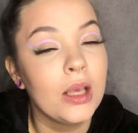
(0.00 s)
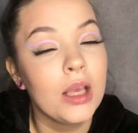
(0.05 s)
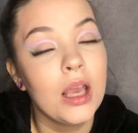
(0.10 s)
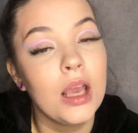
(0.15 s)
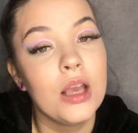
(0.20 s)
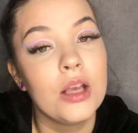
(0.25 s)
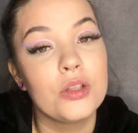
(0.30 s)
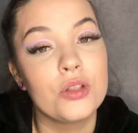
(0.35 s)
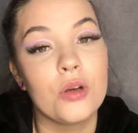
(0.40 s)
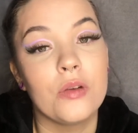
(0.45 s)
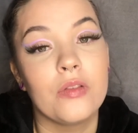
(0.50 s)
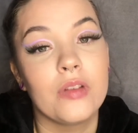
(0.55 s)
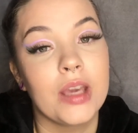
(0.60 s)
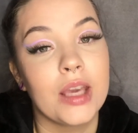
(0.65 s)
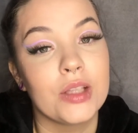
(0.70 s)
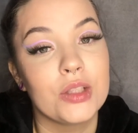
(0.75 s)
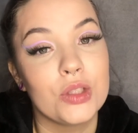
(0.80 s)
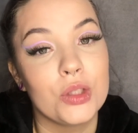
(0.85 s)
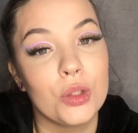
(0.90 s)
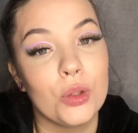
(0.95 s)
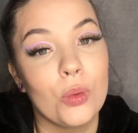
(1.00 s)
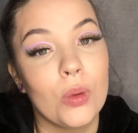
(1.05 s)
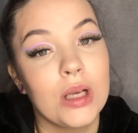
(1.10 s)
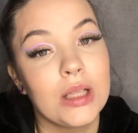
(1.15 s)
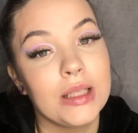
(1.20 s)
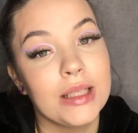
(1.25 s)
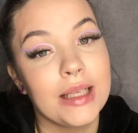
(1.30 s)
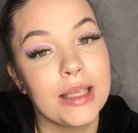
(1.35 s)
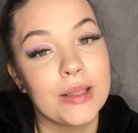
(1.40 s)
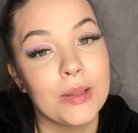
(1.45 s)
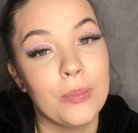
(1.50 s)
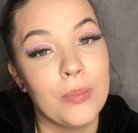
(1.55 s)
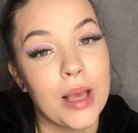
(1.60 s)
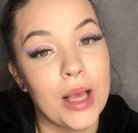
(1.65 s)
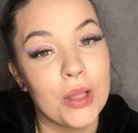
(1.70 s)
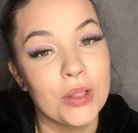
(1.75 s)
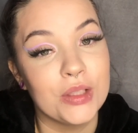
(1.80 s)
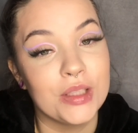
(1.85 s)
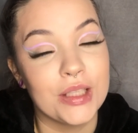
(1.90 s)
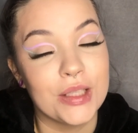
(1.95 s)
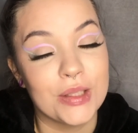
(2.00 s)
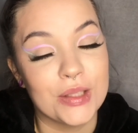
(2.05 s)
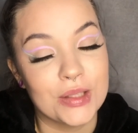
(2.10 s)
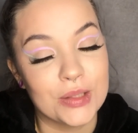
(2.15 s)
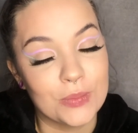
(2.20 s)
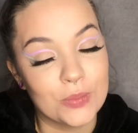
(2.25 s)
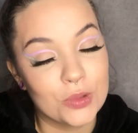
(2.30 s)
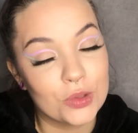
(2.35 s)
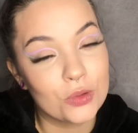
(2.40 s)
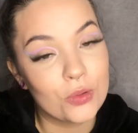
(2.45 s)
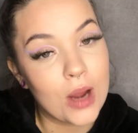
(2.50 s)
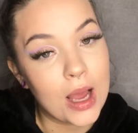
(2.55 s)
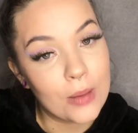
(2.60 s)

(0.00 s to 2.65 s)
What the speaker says: Don't forget to click the bell near the subscribe